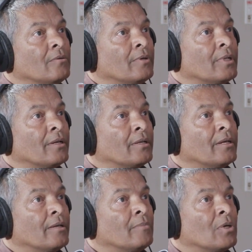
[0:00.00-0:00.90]
when I
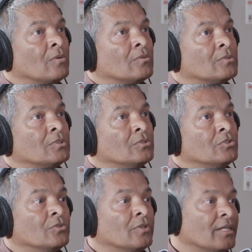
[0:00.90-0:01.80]
came out in
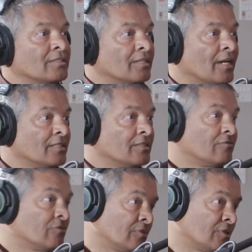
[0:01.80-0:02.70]
June
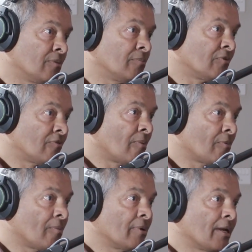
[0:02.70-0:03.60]
1990, for example,
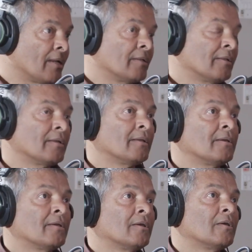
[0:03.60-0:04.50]
from Robben Island,
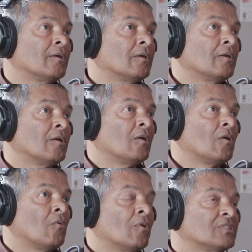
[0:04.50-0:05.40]

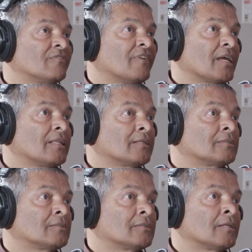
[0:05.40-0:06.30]
was the fact
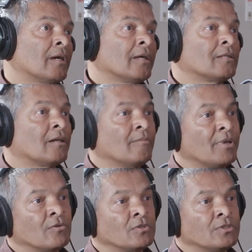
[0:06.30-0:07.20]
that I had come
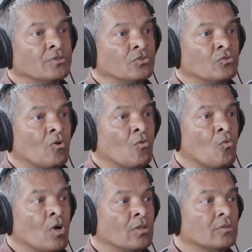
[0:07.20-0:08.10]
out into a
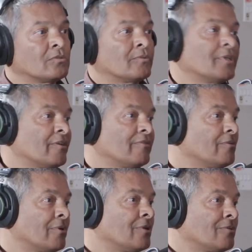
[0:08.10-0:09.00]
world where
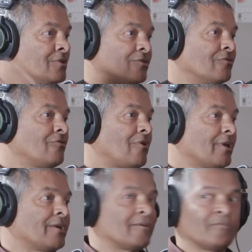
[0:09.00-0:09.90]
everyone was
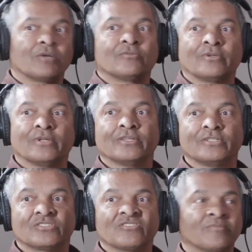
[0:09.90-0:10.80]
euphoric about the
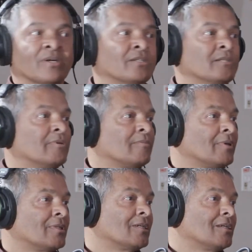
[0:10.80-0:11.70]
release of Madiba,
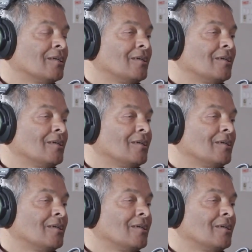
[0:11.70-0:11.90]
but